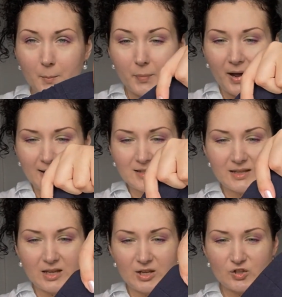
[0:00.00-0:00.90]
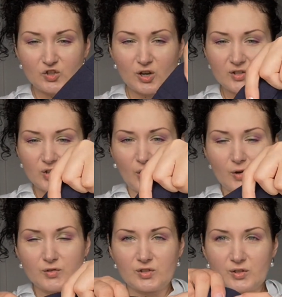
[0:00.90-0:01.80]
but it just
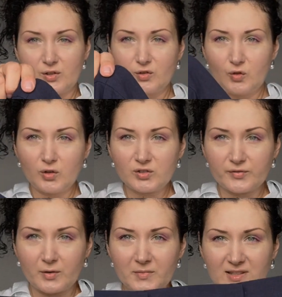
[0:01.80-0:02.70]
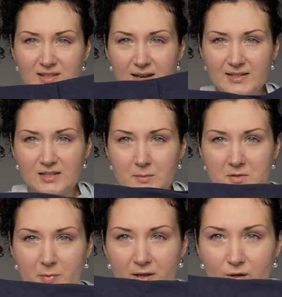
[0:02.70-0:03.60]
goes not from the side
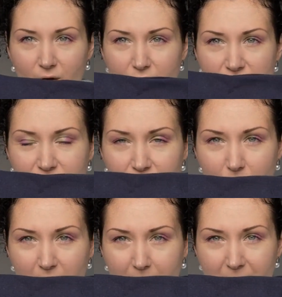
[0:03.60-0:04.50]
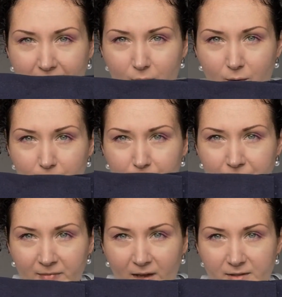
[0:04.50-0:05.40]
seams, but it goes from about,
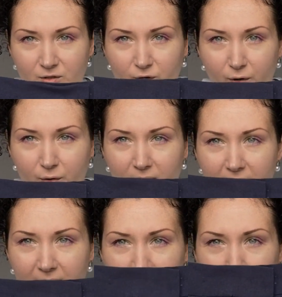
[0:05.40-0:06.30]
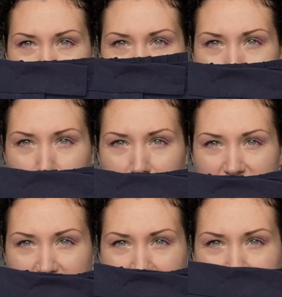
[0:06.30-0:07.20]
I don't know, a
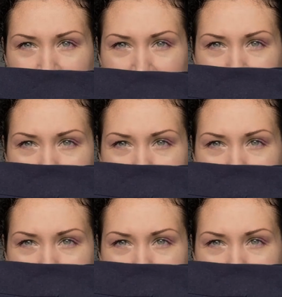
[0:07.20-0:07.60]
quarter